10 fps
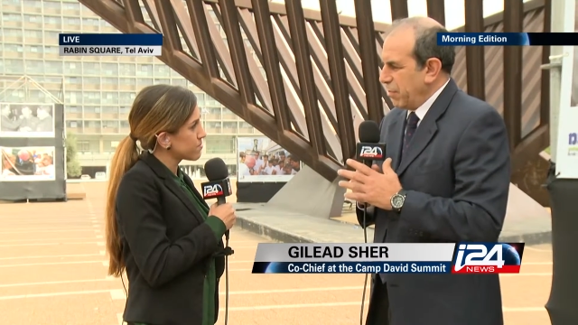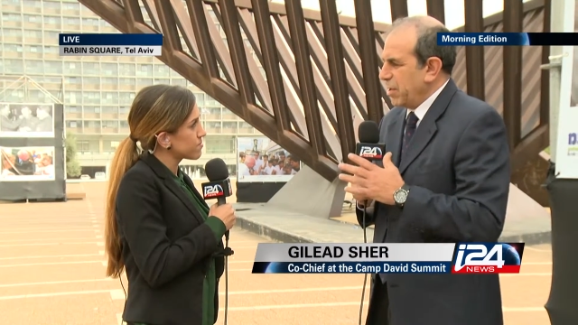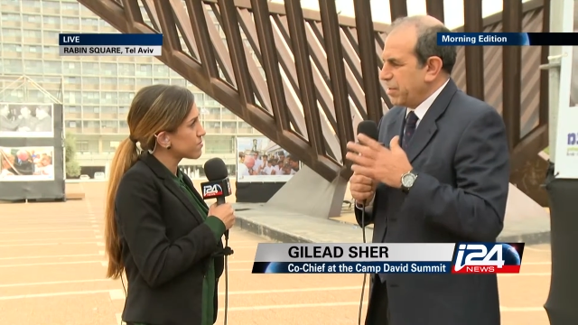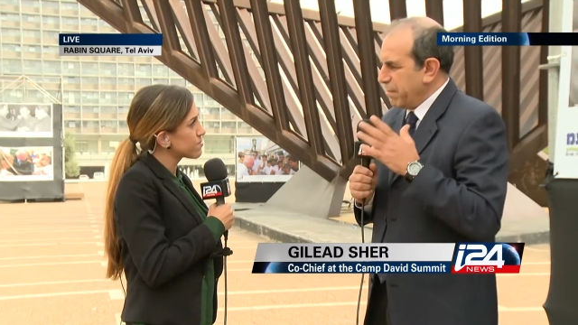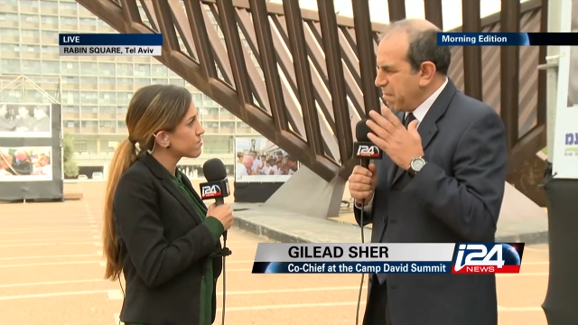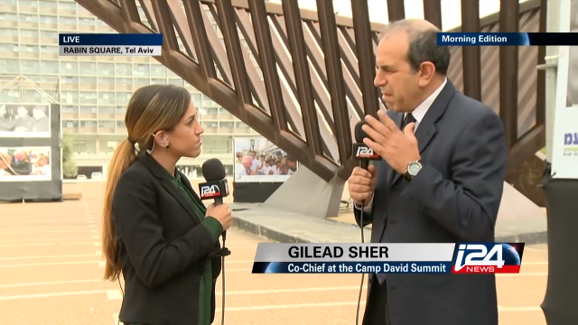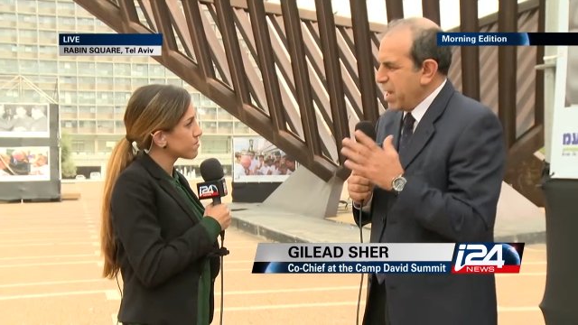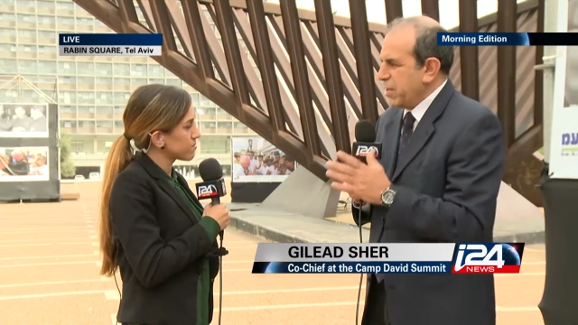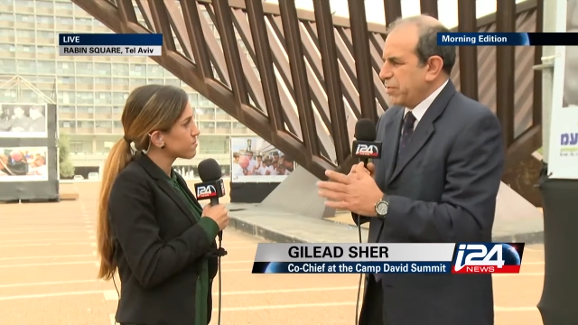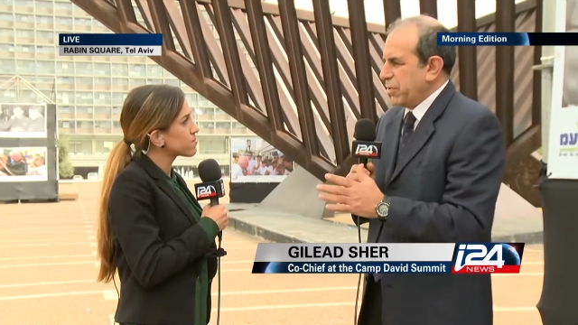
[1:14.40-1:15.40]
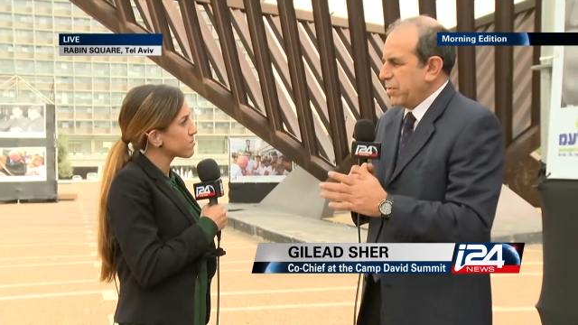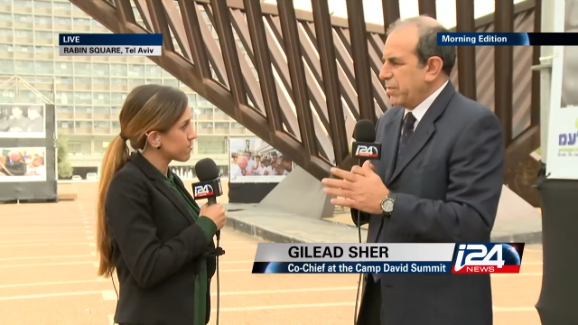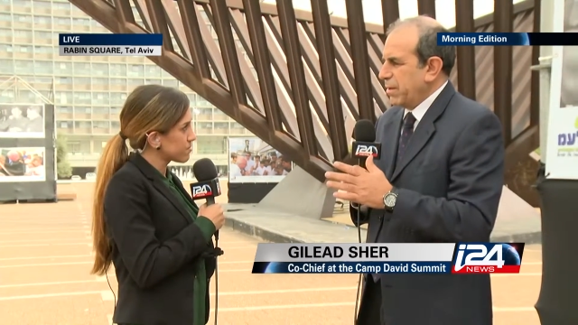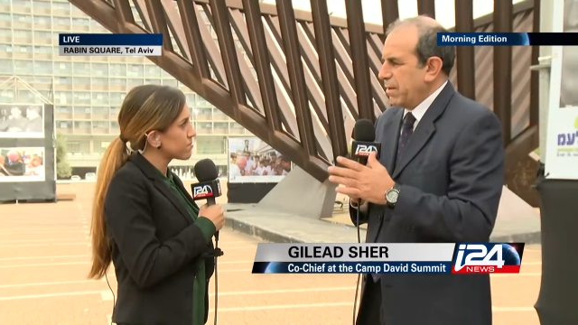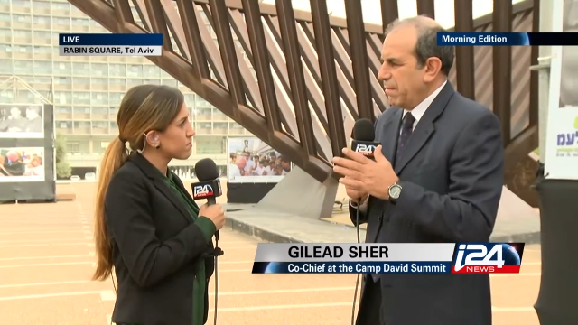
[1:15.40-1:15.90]
Speaker 1: was a major
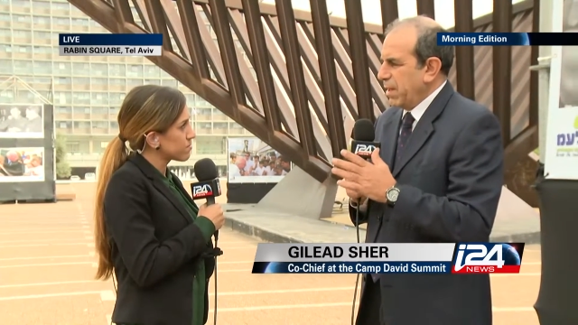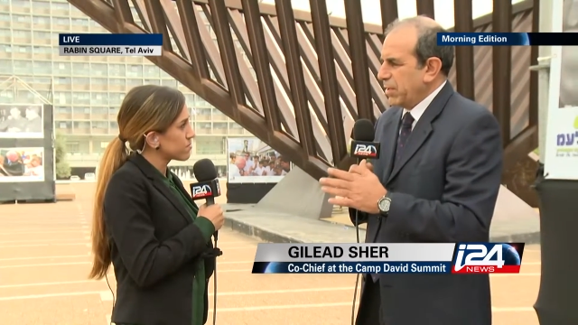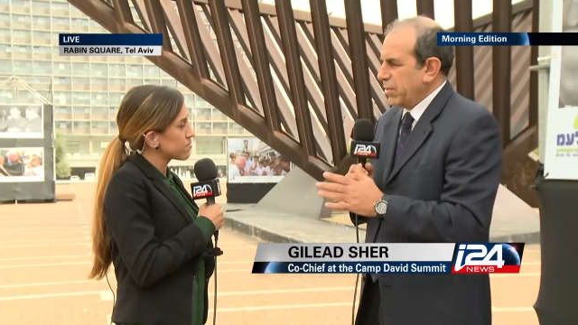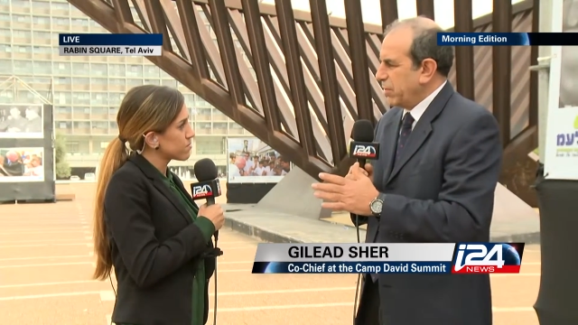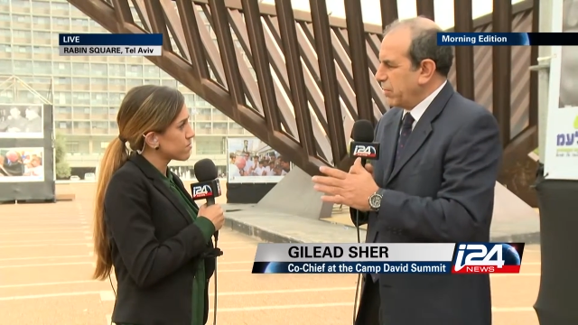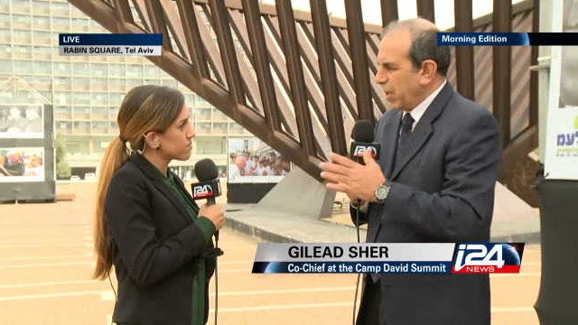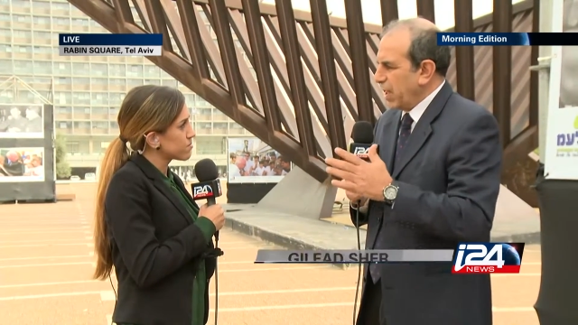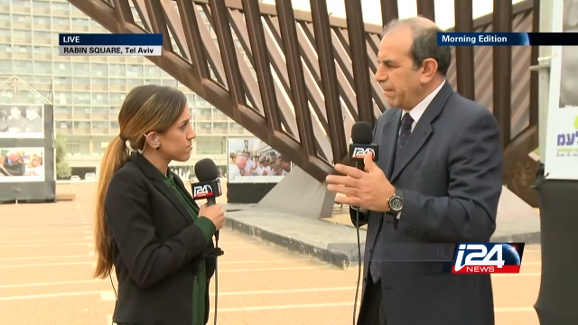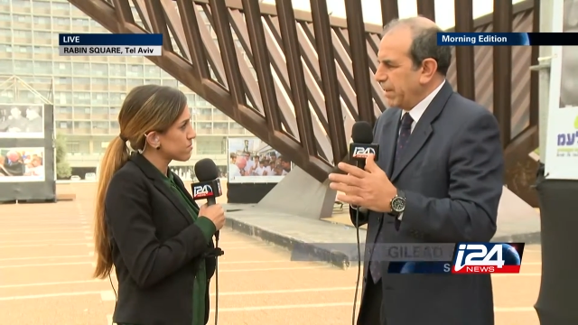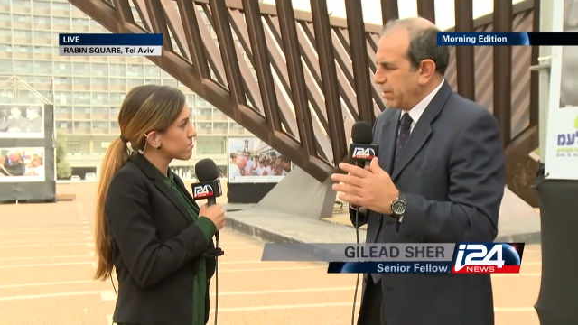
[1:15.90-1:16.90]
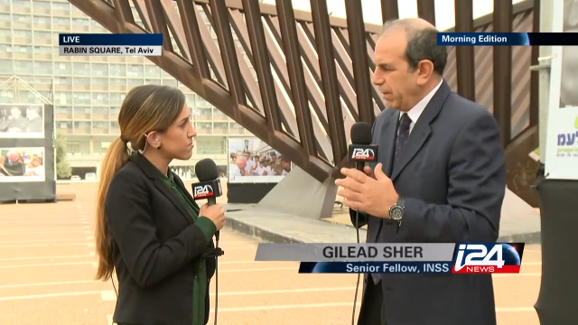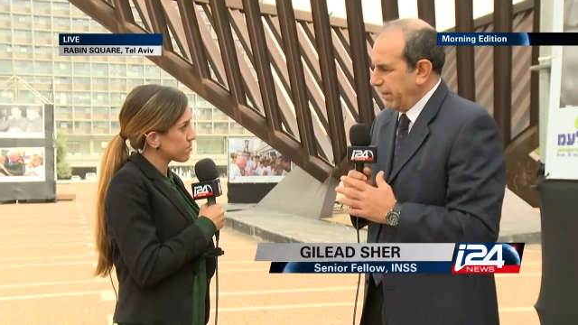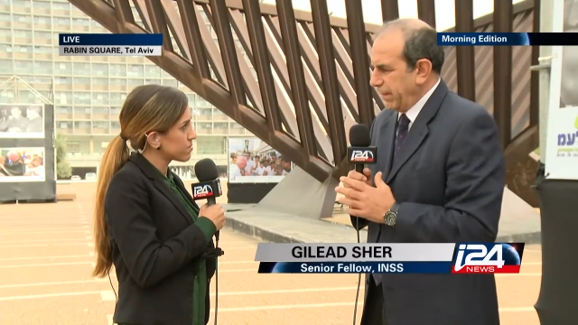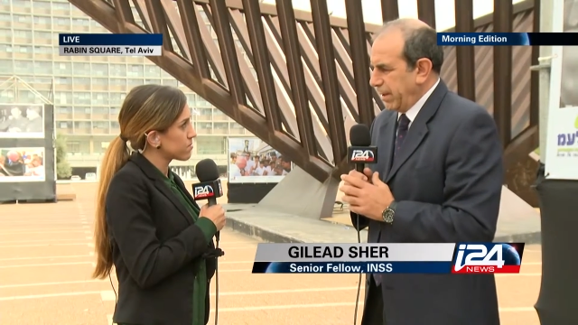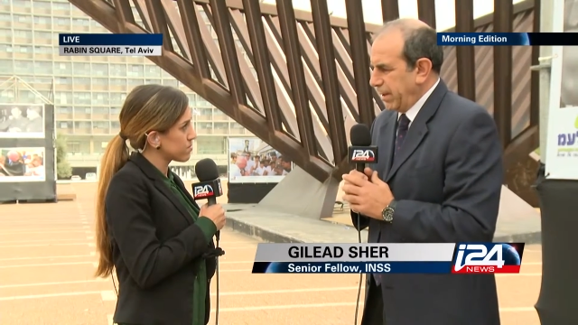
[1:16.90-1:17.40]
major derailment
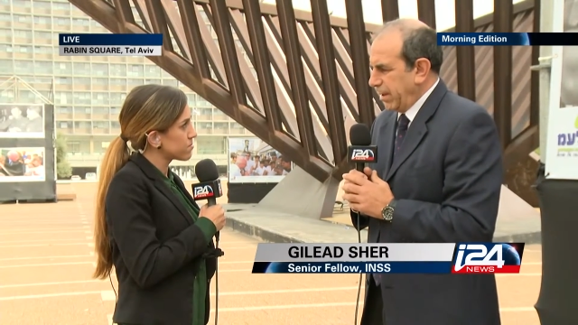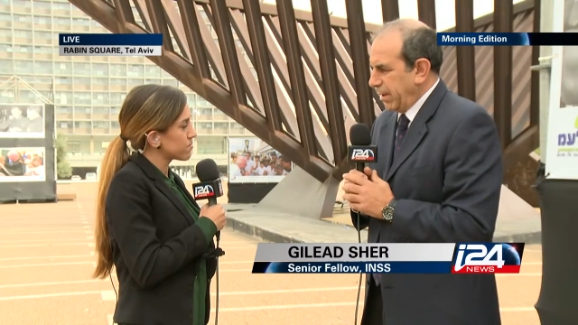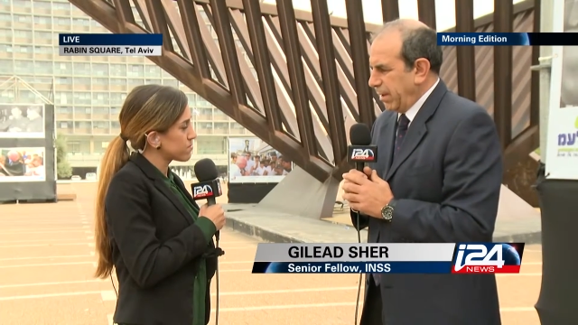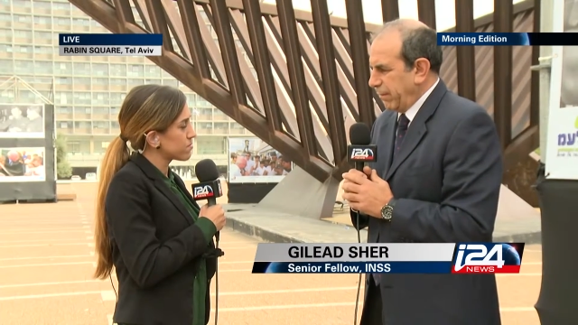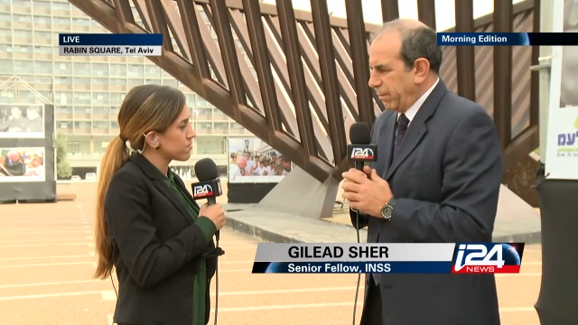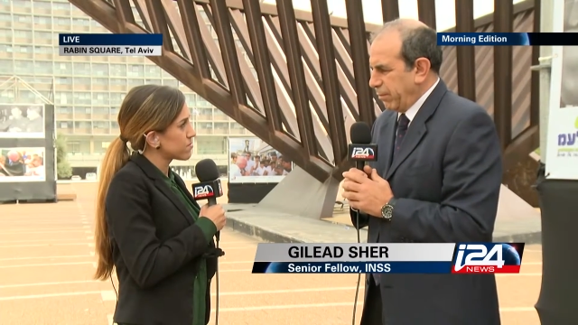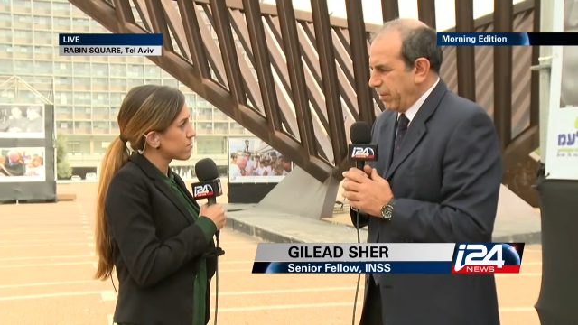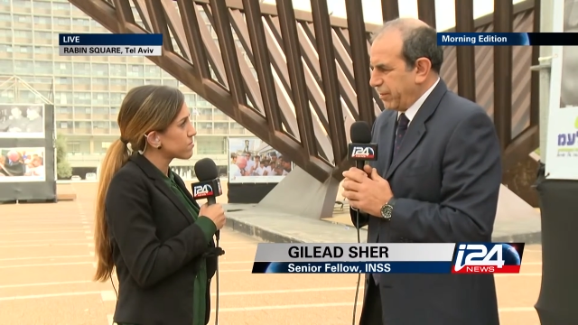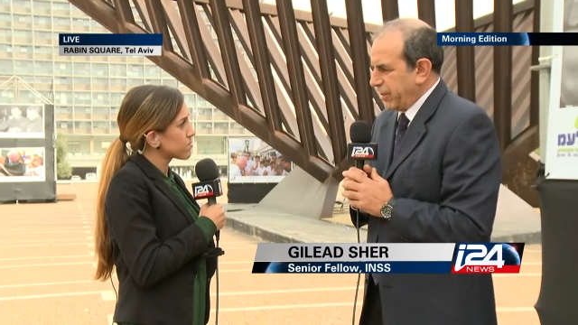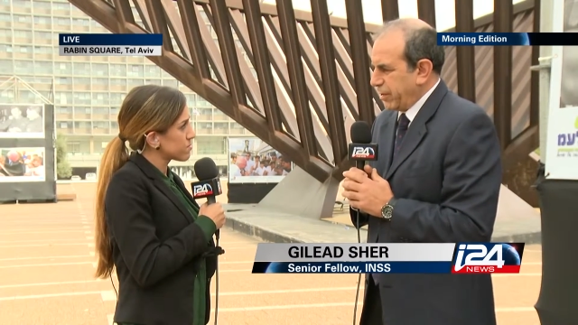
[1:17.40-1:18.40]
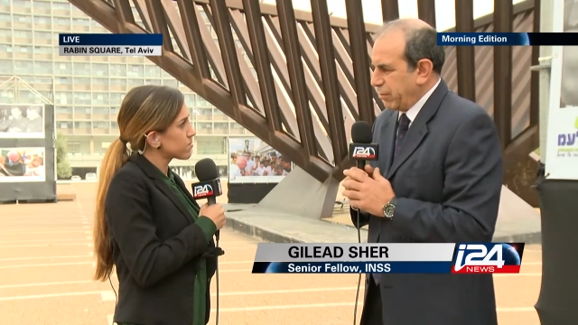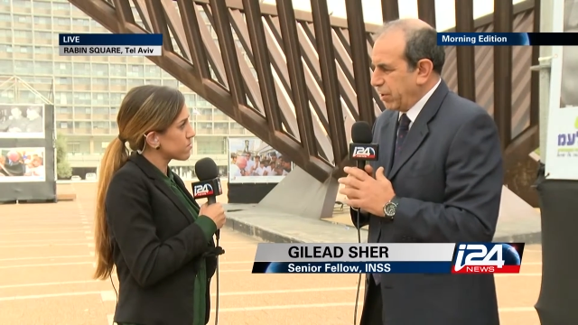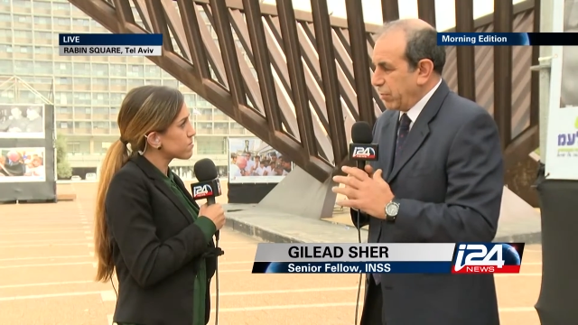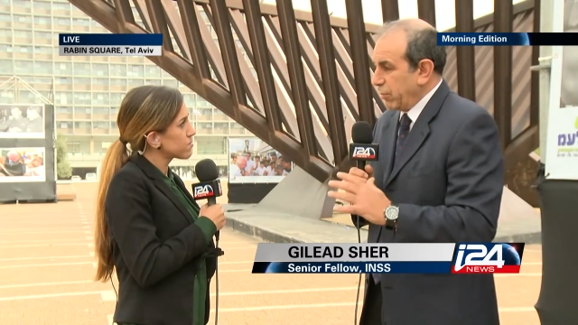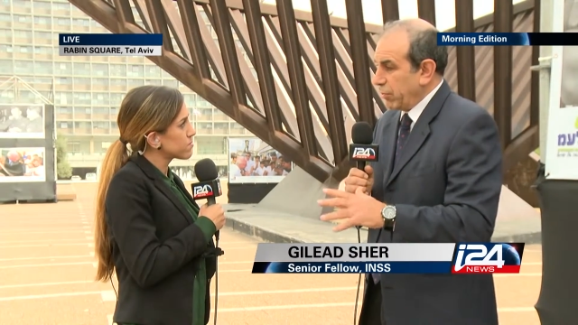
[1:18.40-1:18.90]
of, uh, of the process,
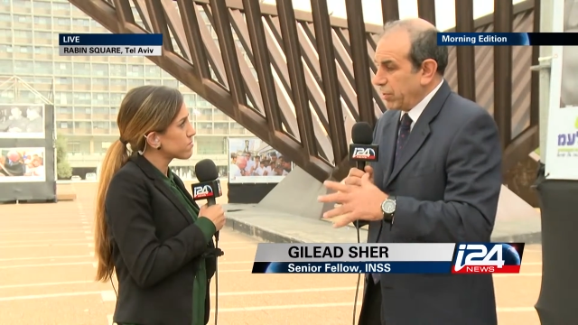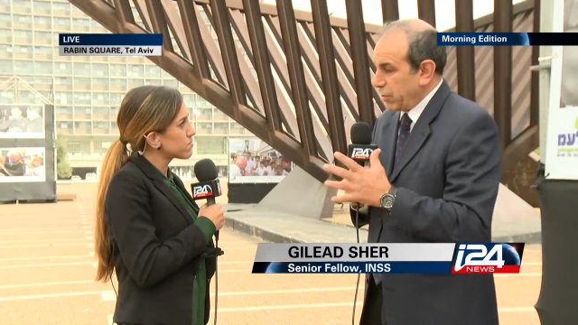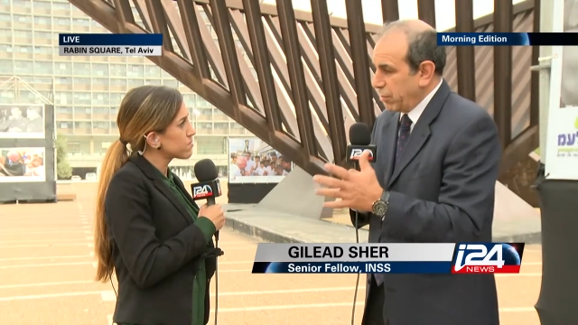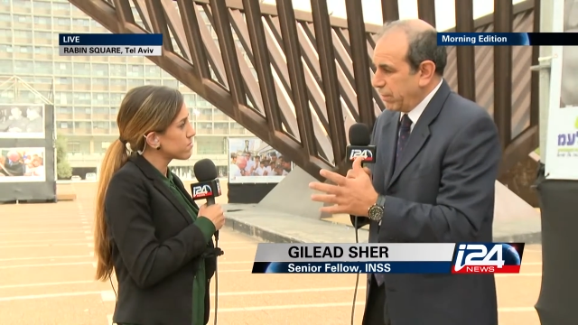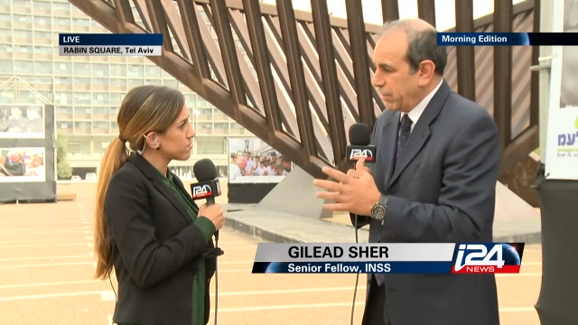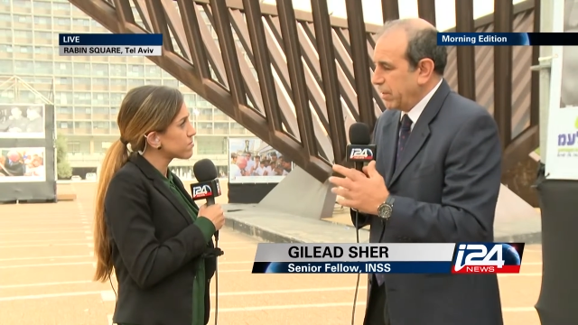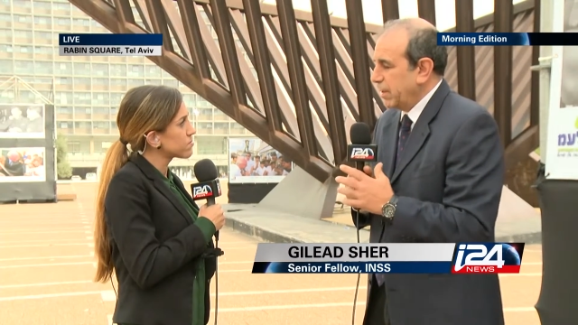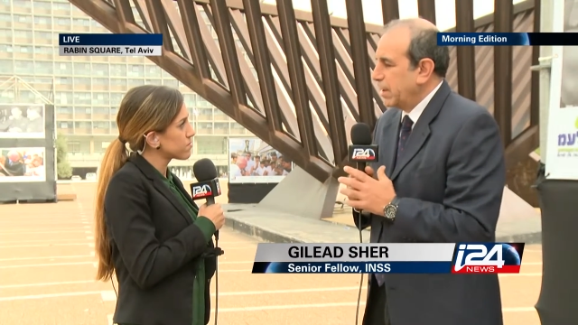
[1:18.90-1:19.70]
which we resumed,